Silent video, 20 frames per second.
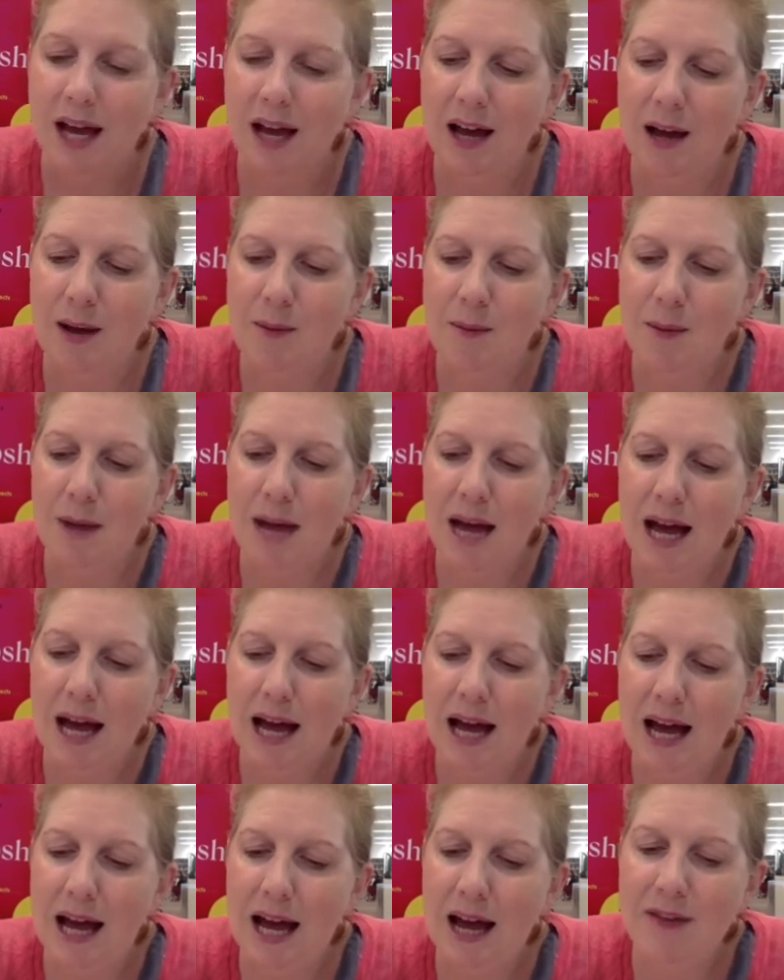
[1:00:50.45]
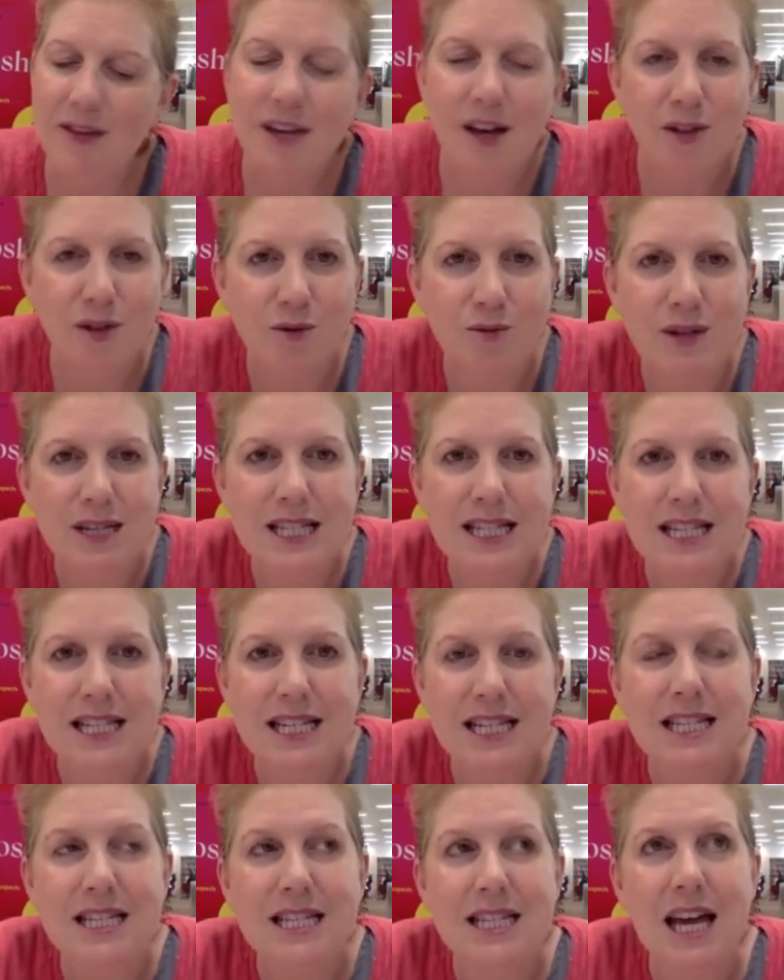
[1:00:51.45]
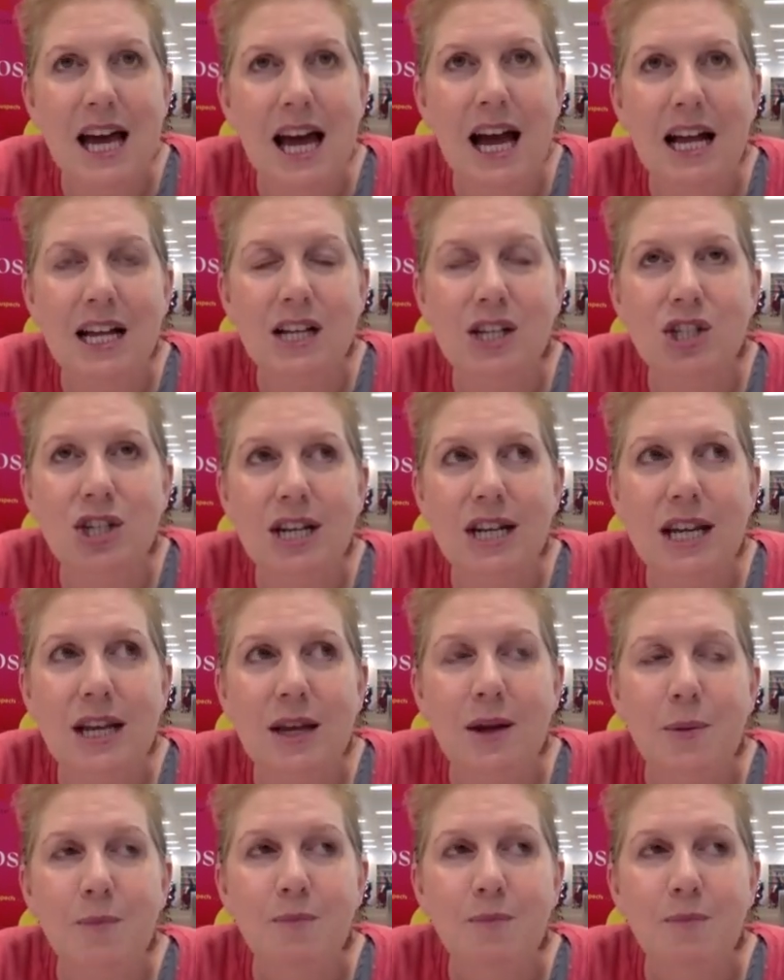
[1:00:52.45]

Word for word: And the other reason is that actually